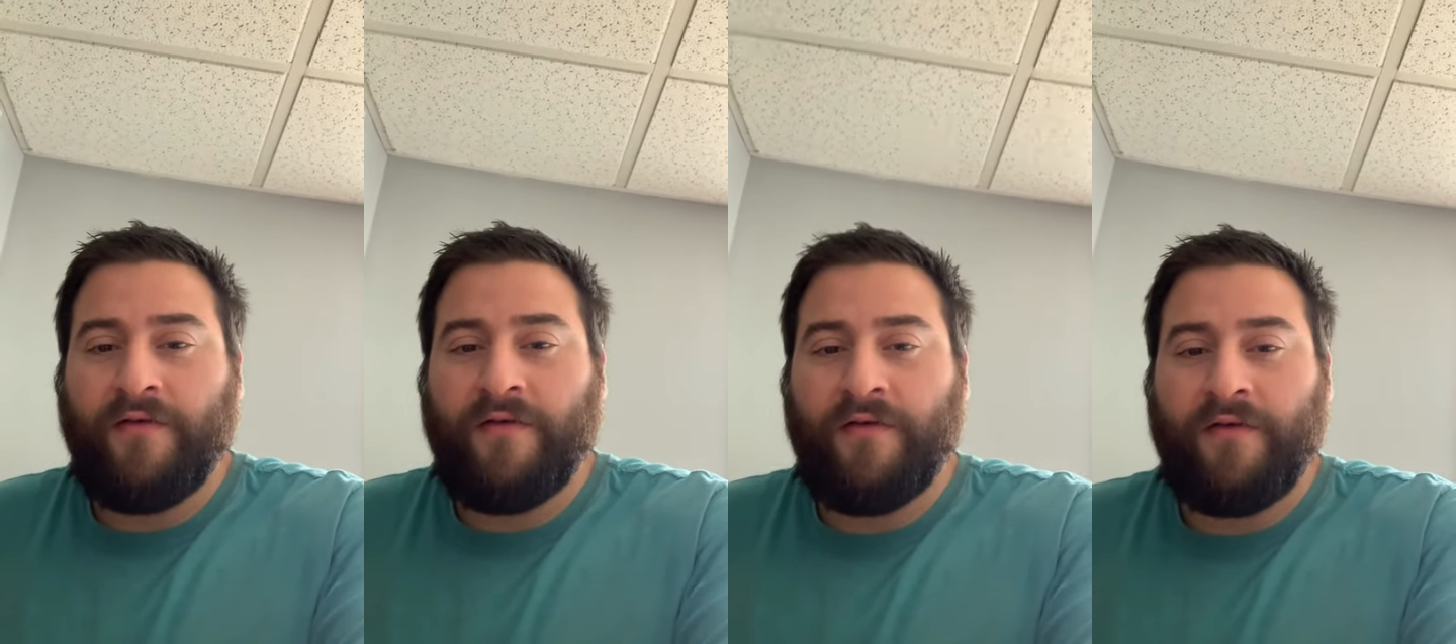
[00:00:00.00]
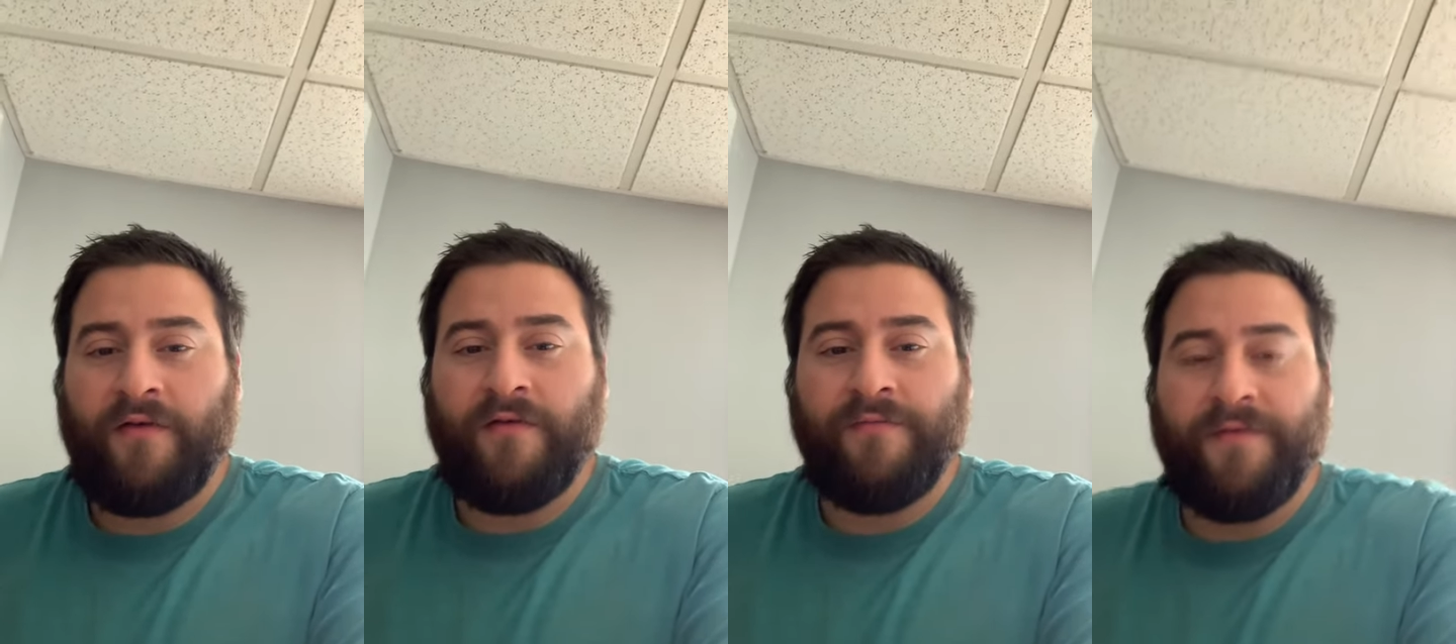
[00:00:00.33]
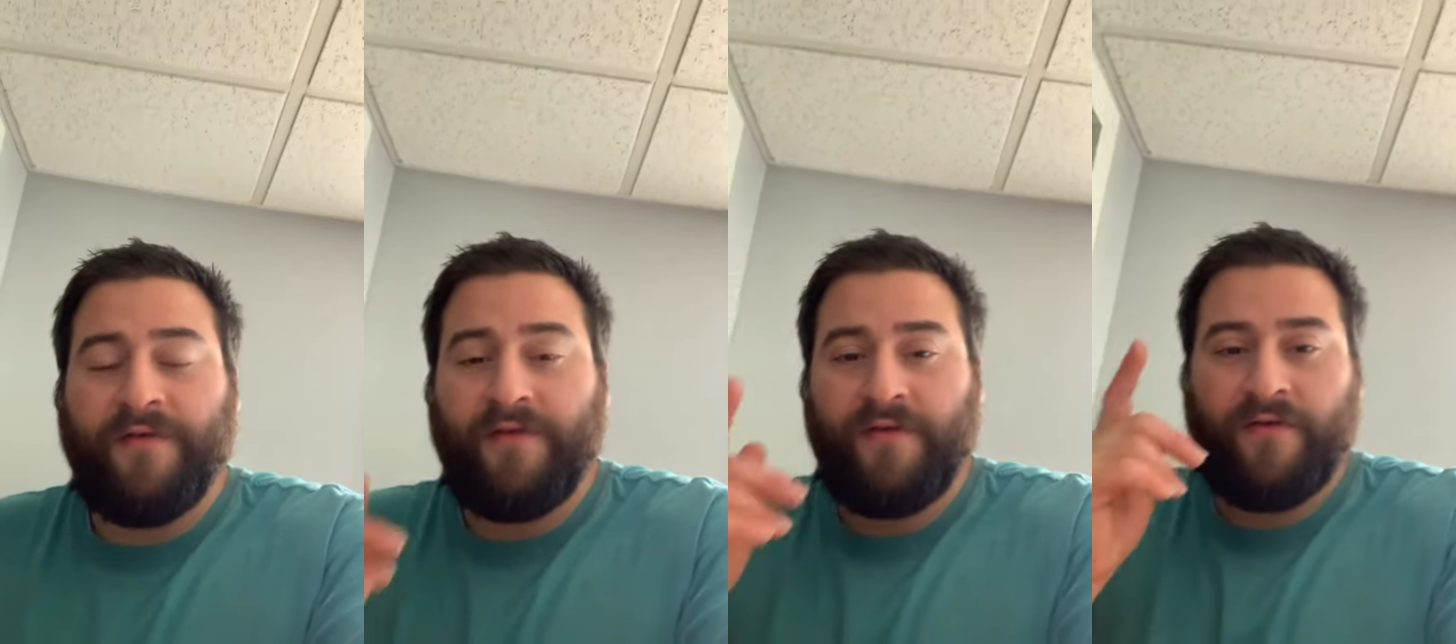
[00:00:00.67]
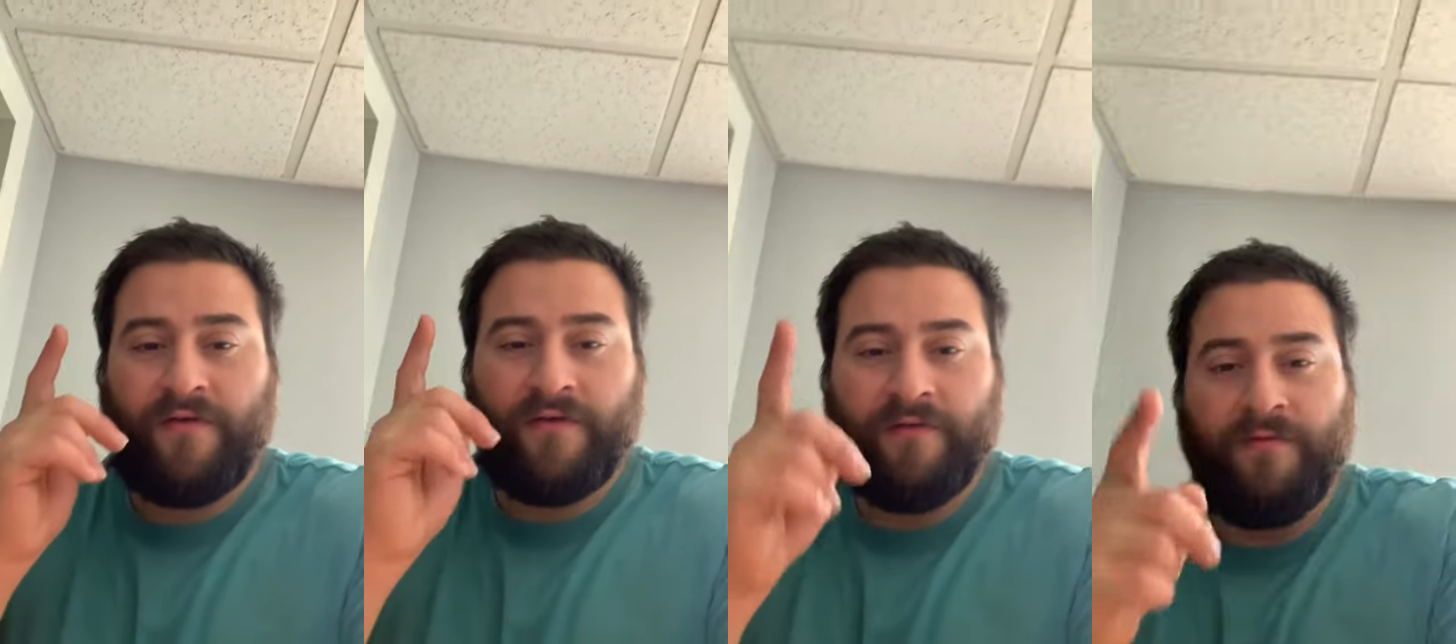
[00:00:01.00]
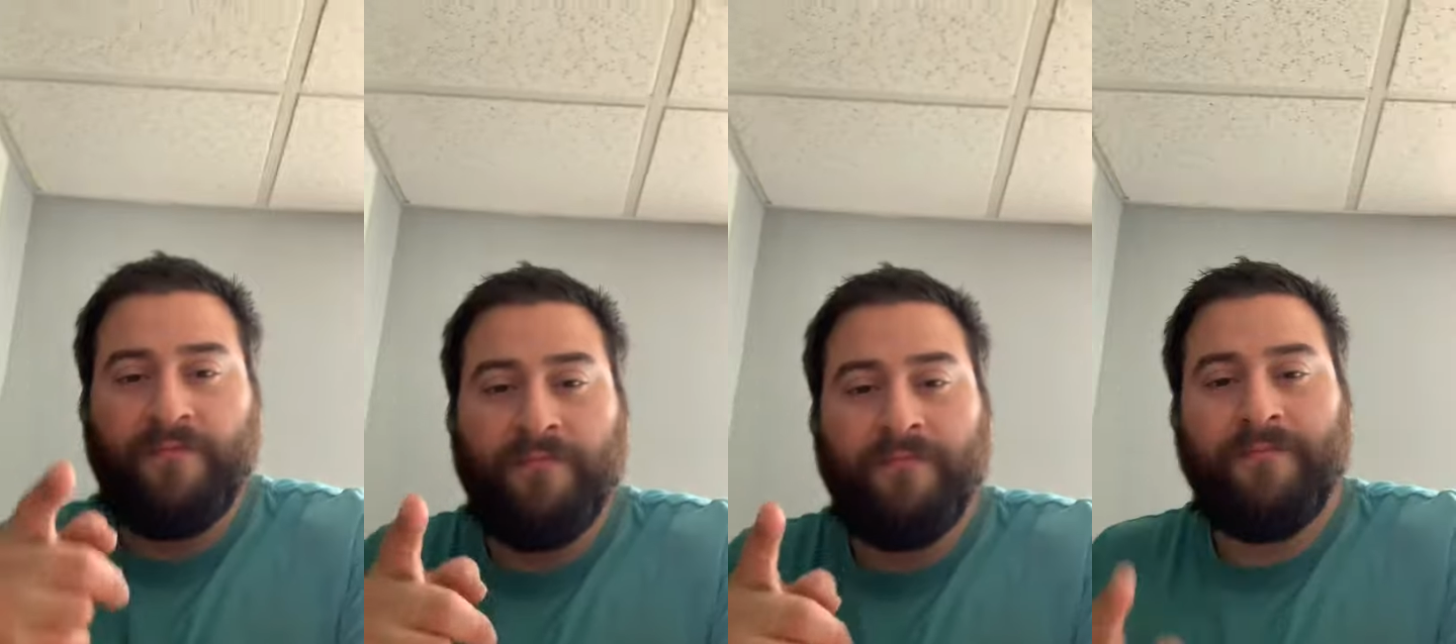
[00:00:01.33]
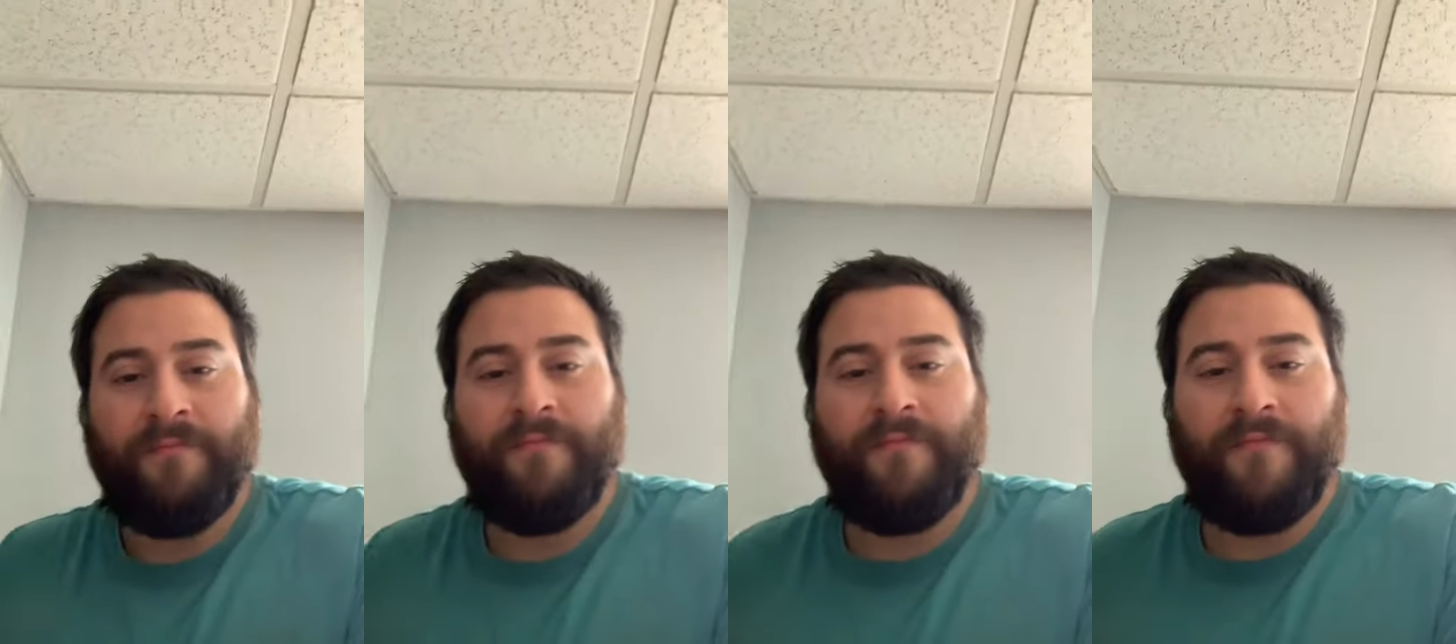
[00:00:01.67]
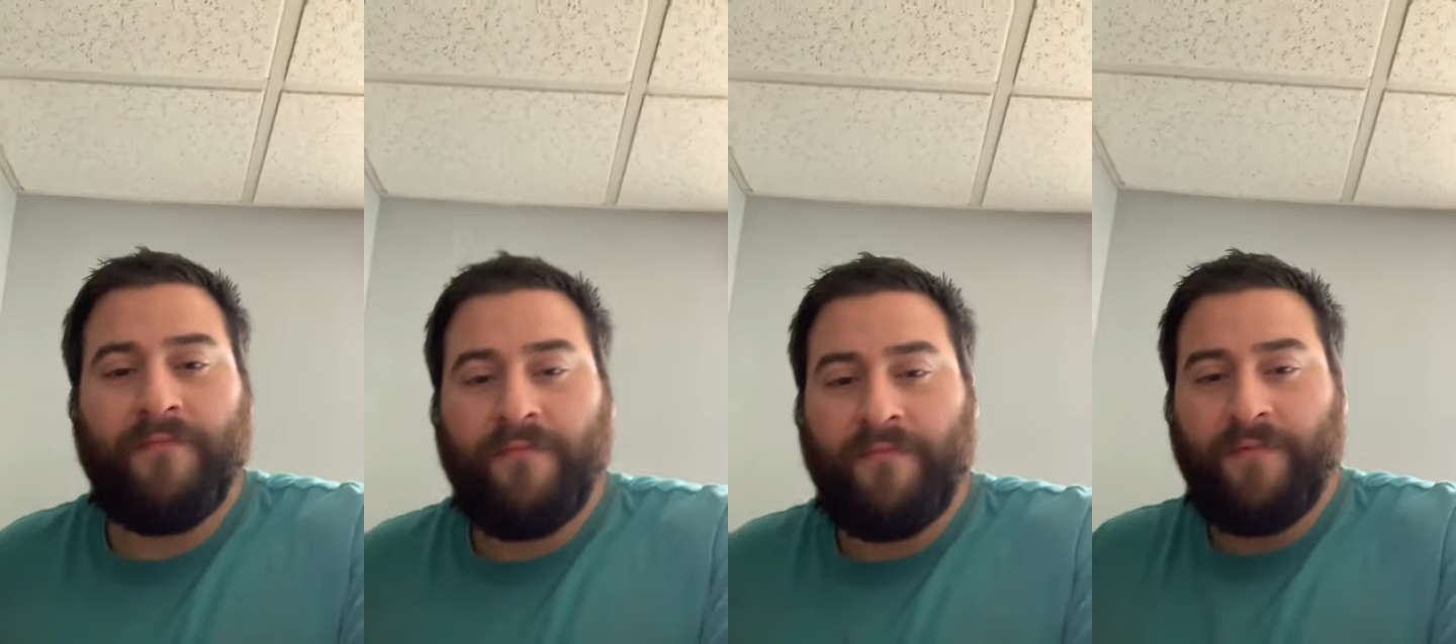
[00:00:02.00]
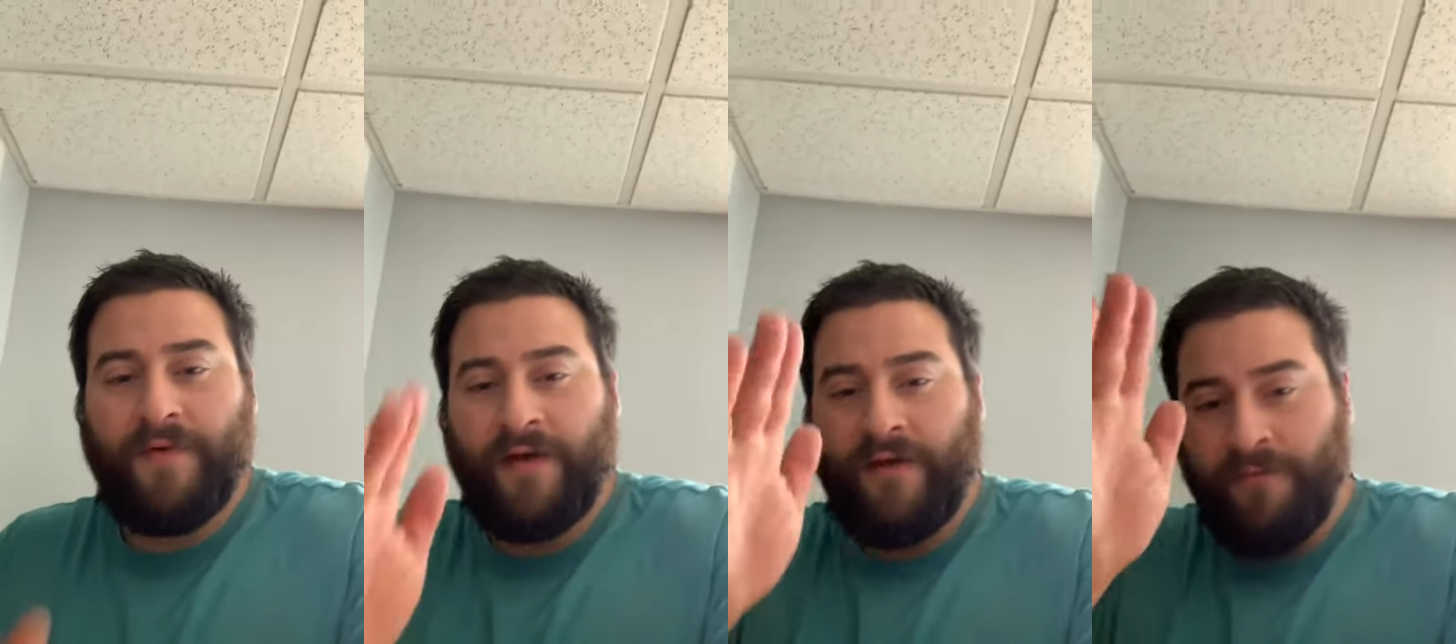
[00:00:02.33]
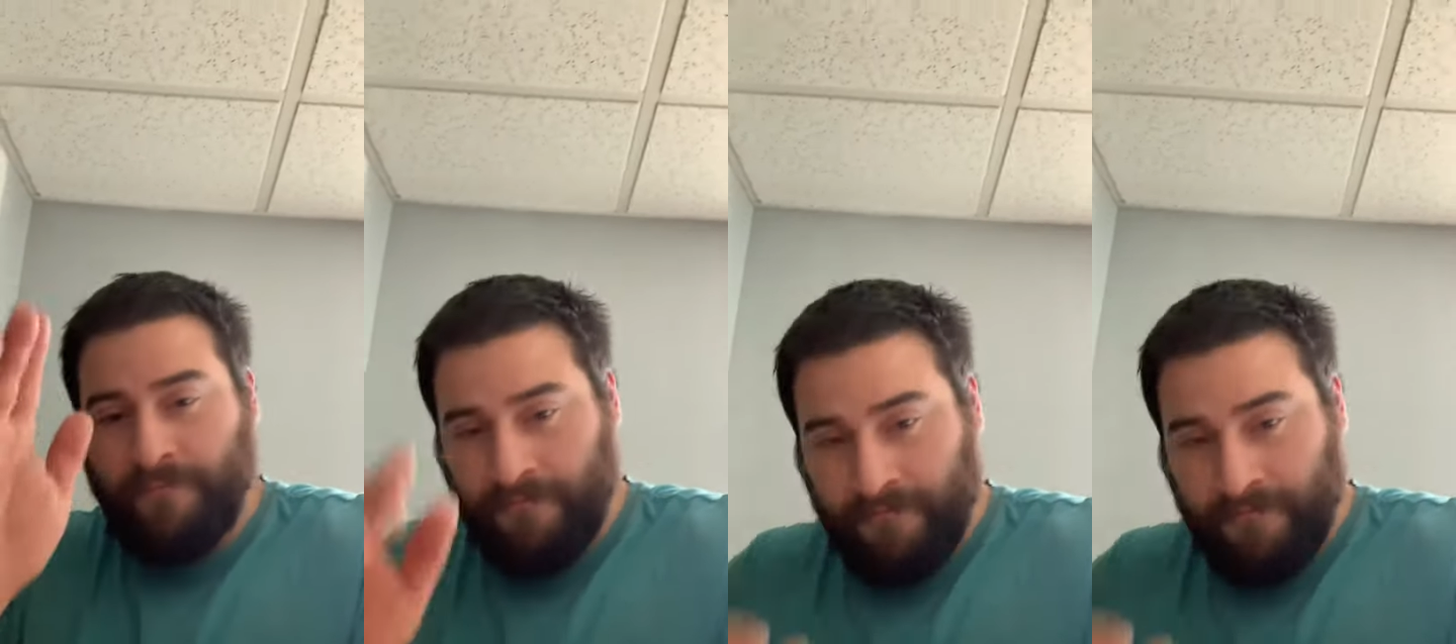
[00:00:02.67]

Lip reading: and I hope to see you soon. Bye.